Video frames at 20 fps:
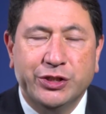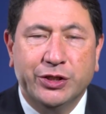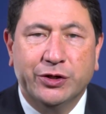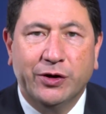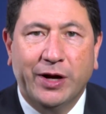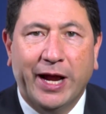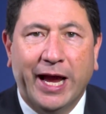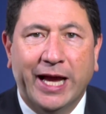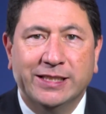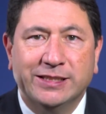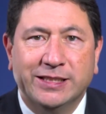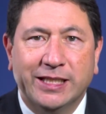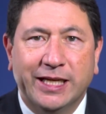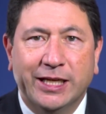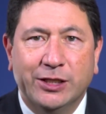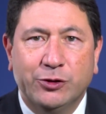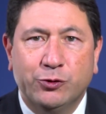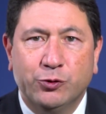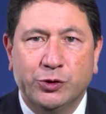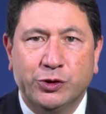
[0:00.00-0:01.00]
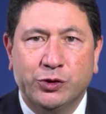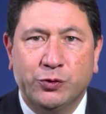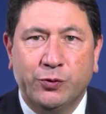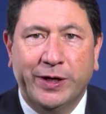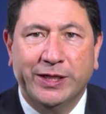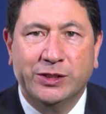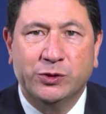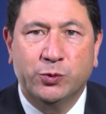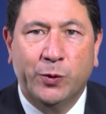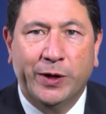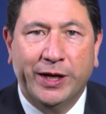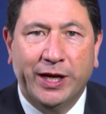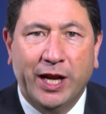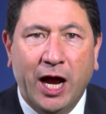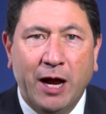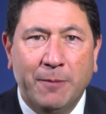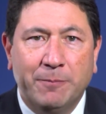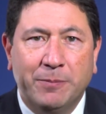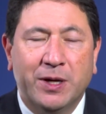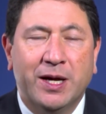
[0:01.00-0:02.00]
year, as interest rates went
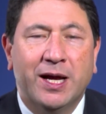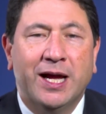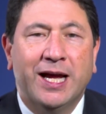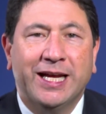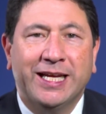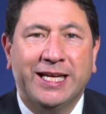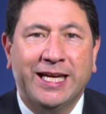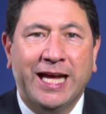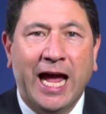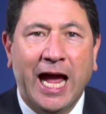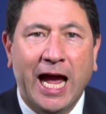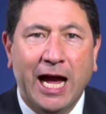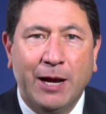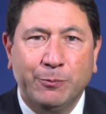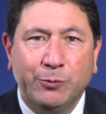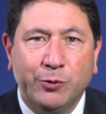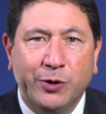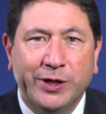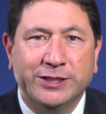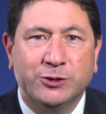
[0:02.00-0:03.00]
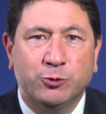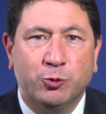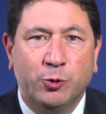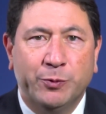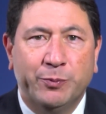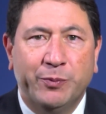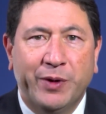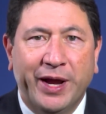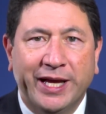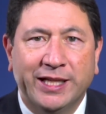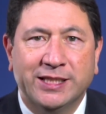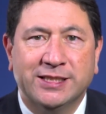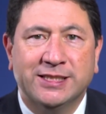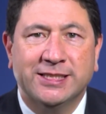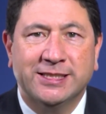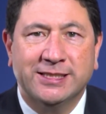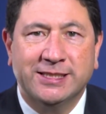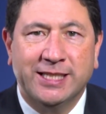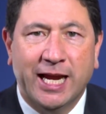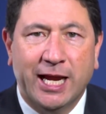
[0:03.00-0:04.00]
up, cap rates remained
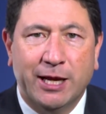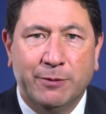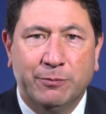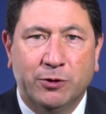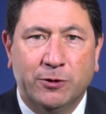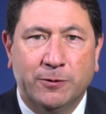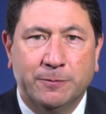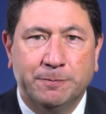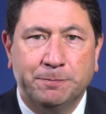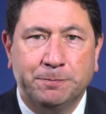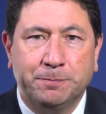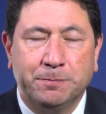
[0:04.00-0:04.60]
stable.